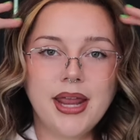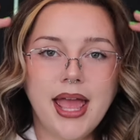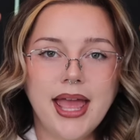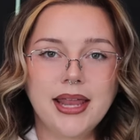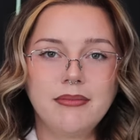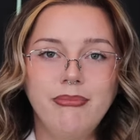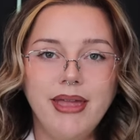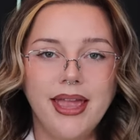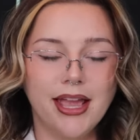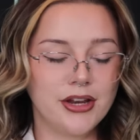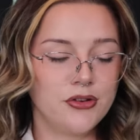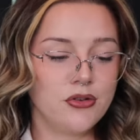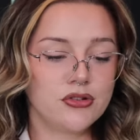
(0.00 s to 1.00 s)

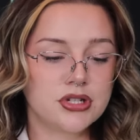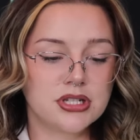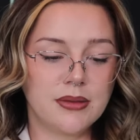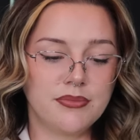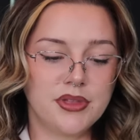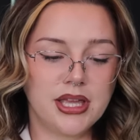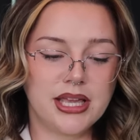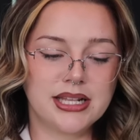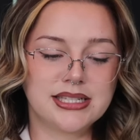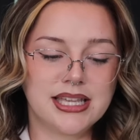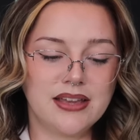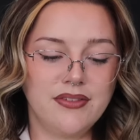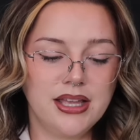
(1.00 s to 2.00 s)
headband or something.
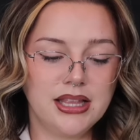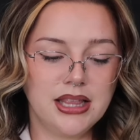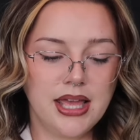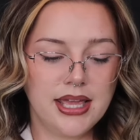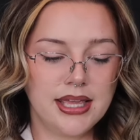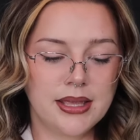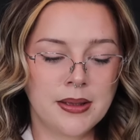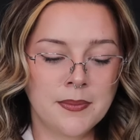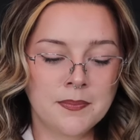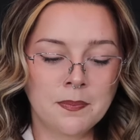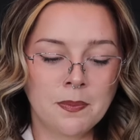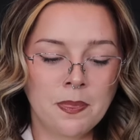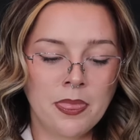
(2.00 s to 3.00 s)
It's giving like
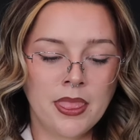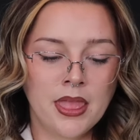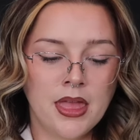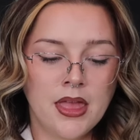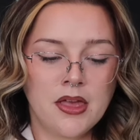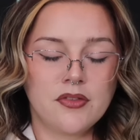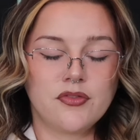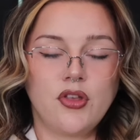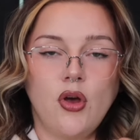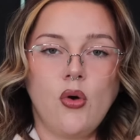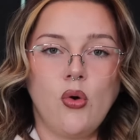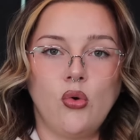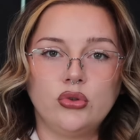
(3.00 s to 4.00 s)

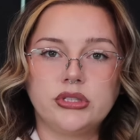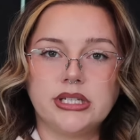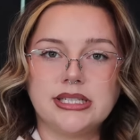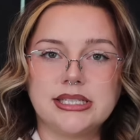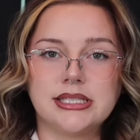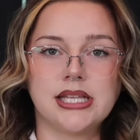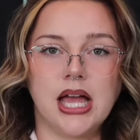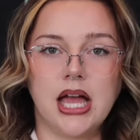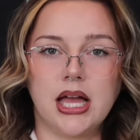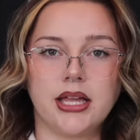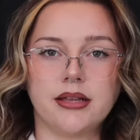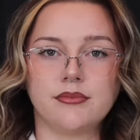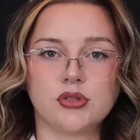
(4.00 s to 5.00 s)
the olden
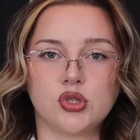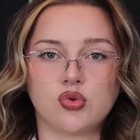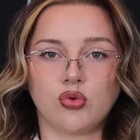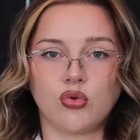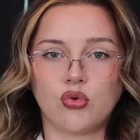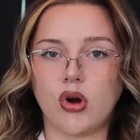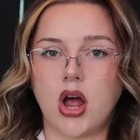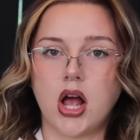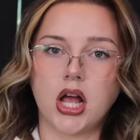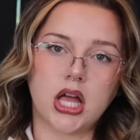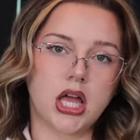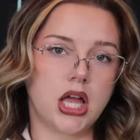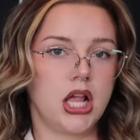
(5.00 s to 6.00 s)
times
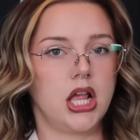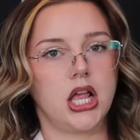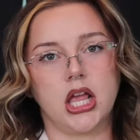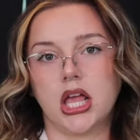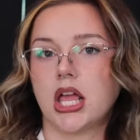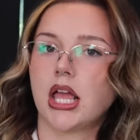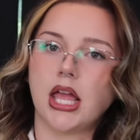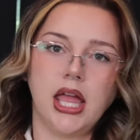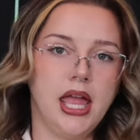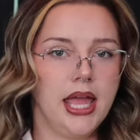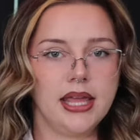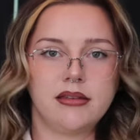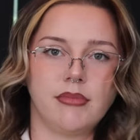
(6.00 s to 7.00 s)
rock
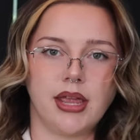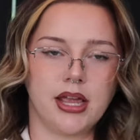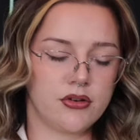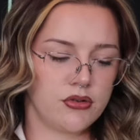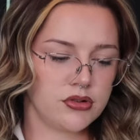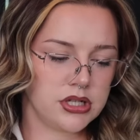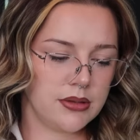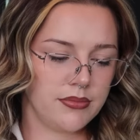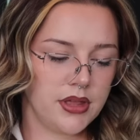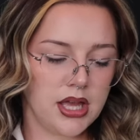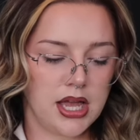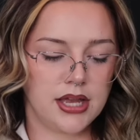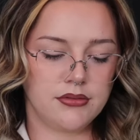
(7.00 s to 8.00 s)
headband or
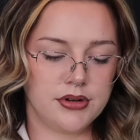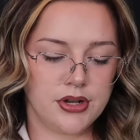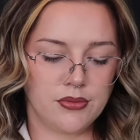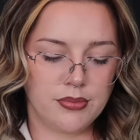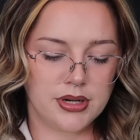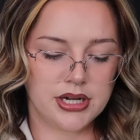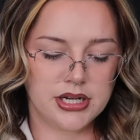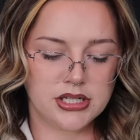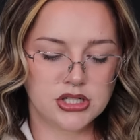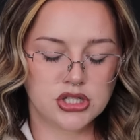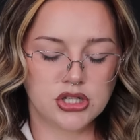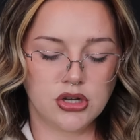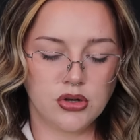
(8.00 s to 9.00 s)
something. I don't know, but it is
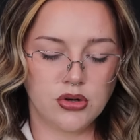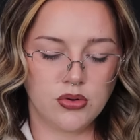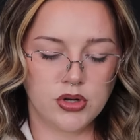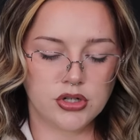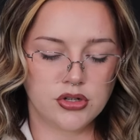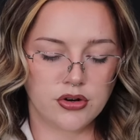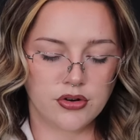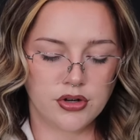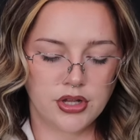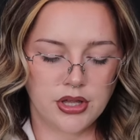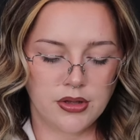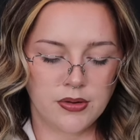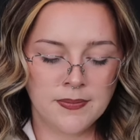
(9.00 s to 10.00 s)
so darn
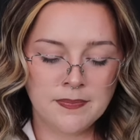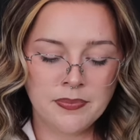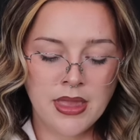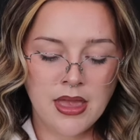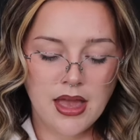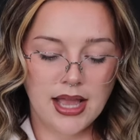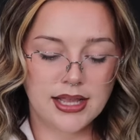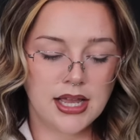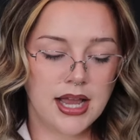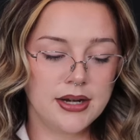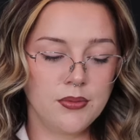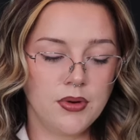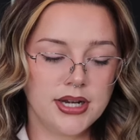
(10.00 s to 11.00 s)
cute. I
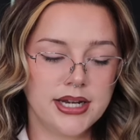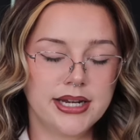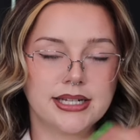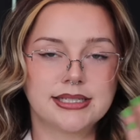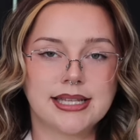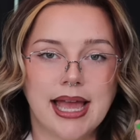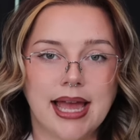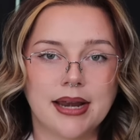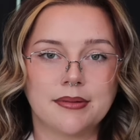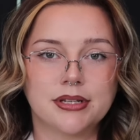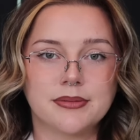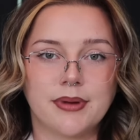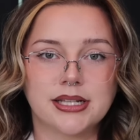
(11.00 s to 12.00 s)
kind of wanted it to
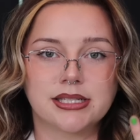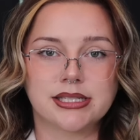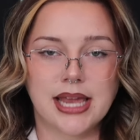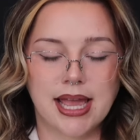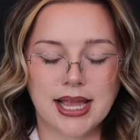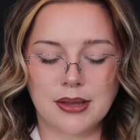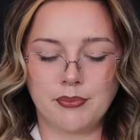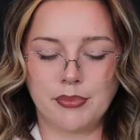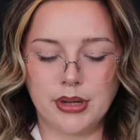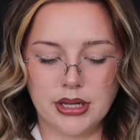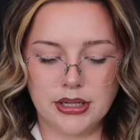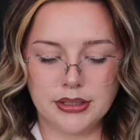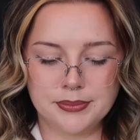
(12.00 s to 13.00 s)
add to my stack,
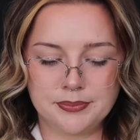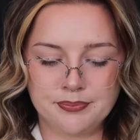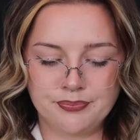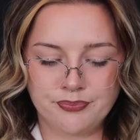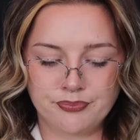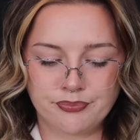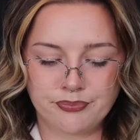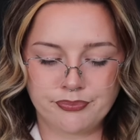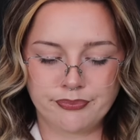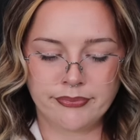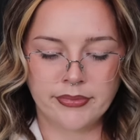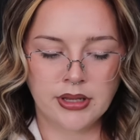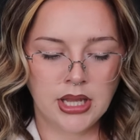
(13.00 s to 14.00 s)
but
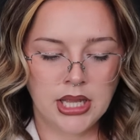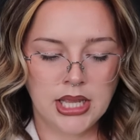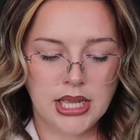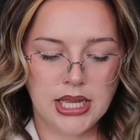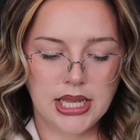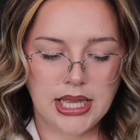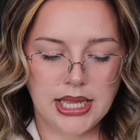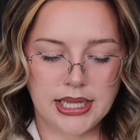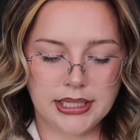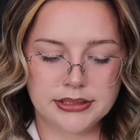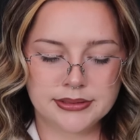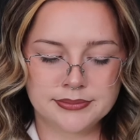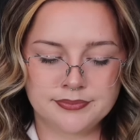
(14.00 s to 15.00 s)
hey,